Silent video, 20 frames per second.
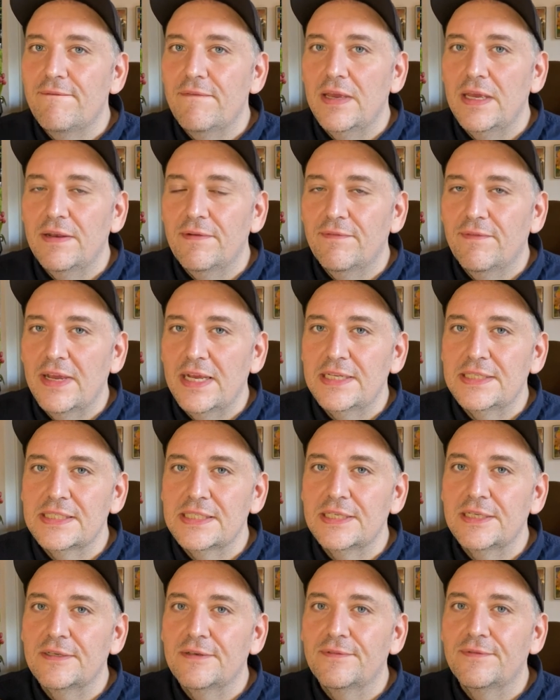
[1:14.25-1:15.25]

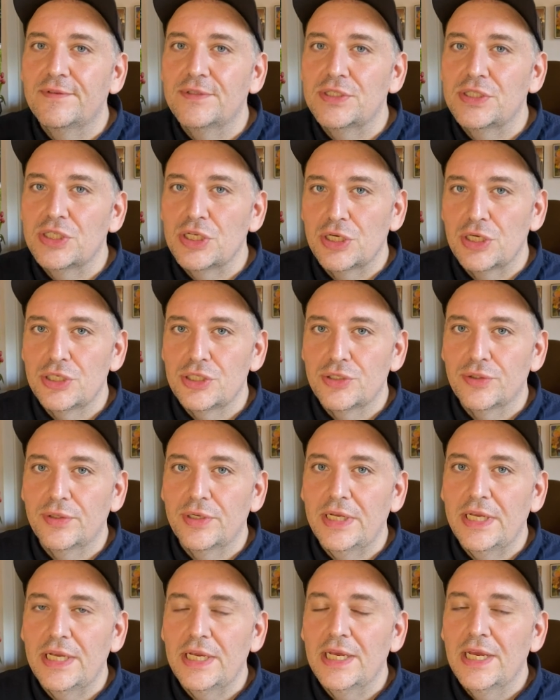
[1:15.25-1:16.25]
Invasive
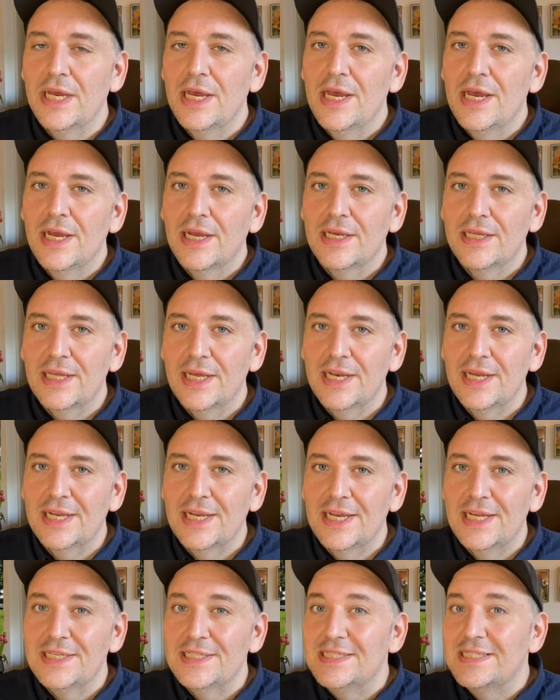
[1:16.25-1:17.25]
Surgery Clinic
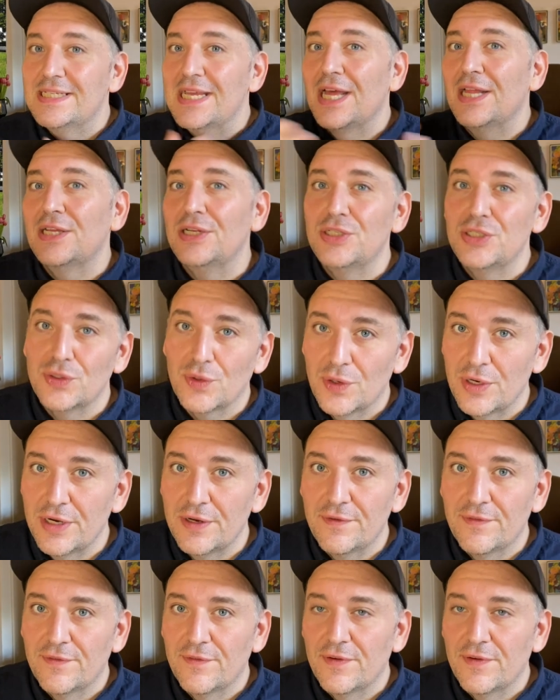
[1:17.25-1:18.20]
in Zehlendorf.